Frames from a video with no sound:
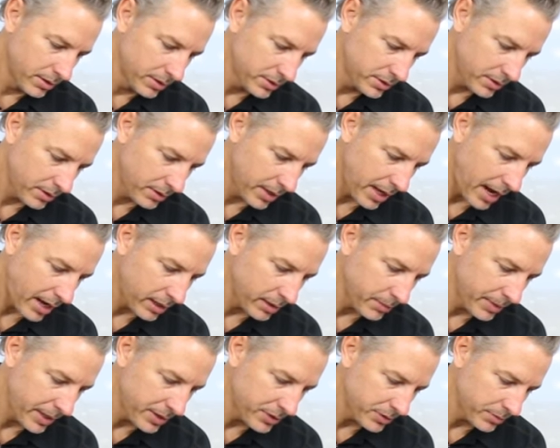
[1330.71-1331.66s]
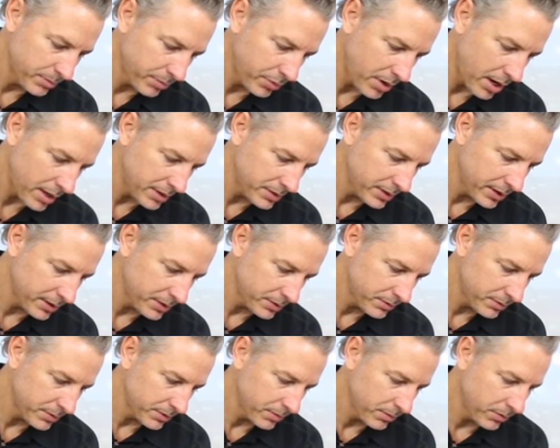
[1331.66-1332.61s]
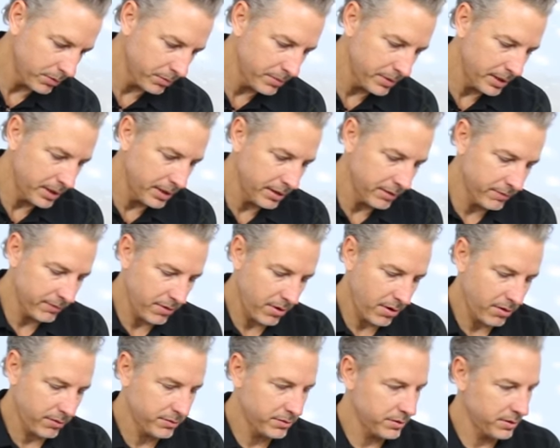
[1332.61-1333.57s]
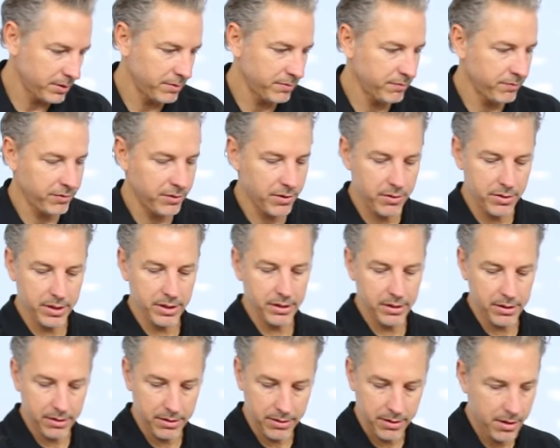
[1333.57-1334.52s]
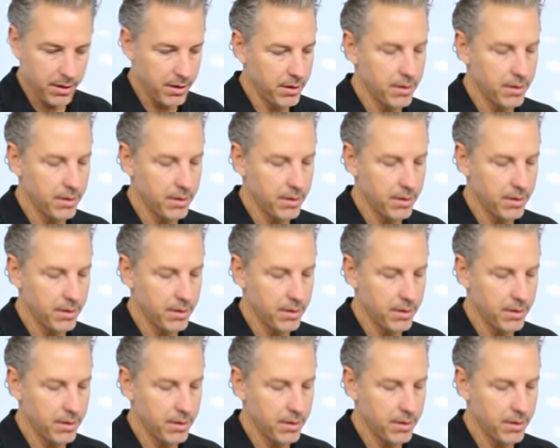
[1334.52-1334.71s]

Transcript: So the acclimation process will be involved in floating the